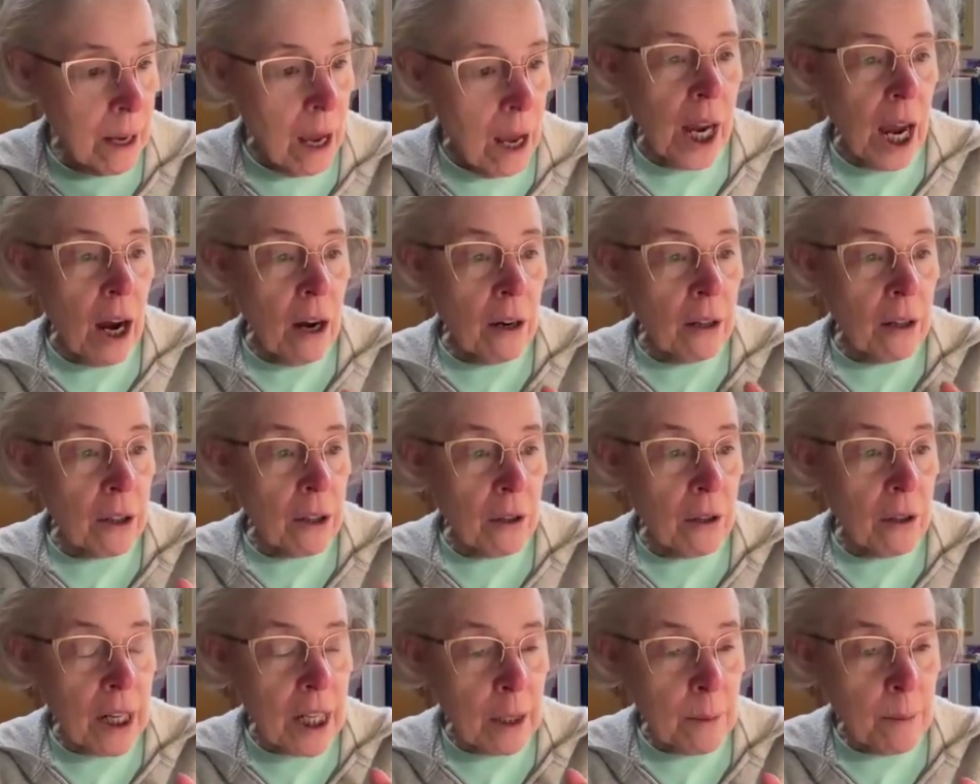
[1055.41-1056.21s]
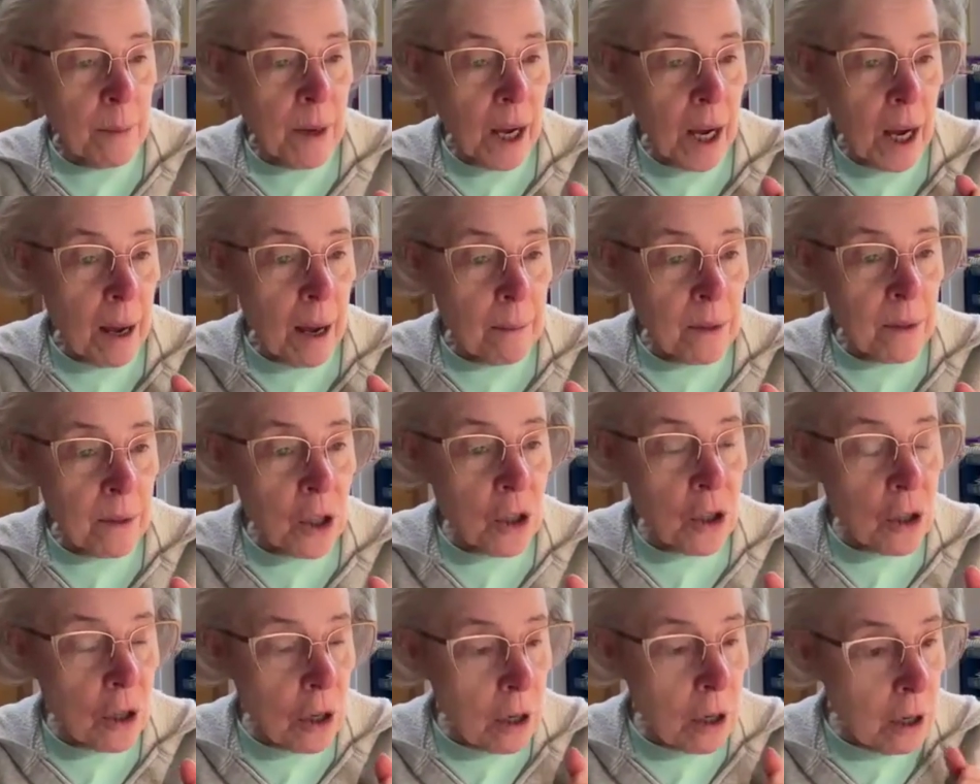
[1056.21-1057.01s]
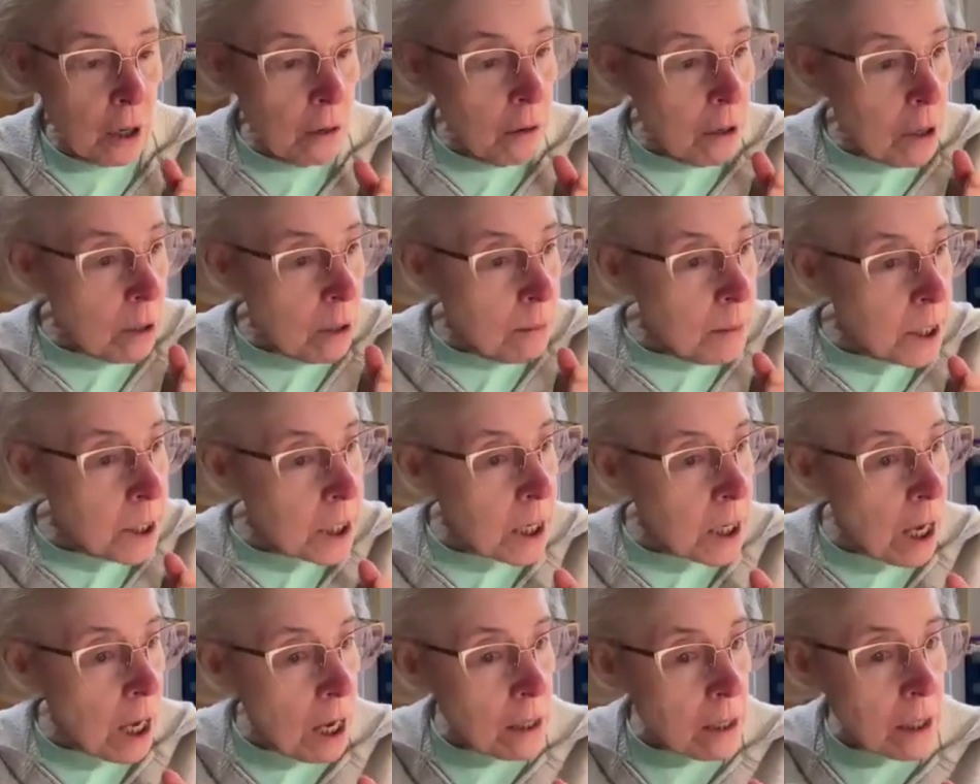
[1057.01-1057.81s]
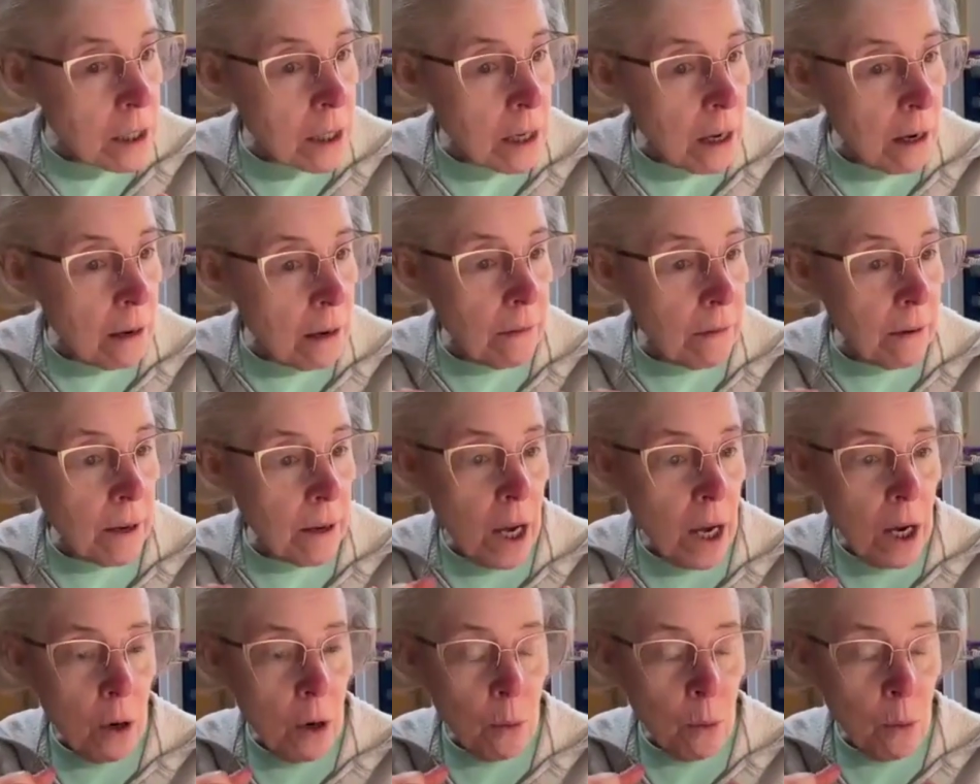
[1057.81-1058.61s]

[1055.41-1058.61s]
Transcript: The character has become so obsessive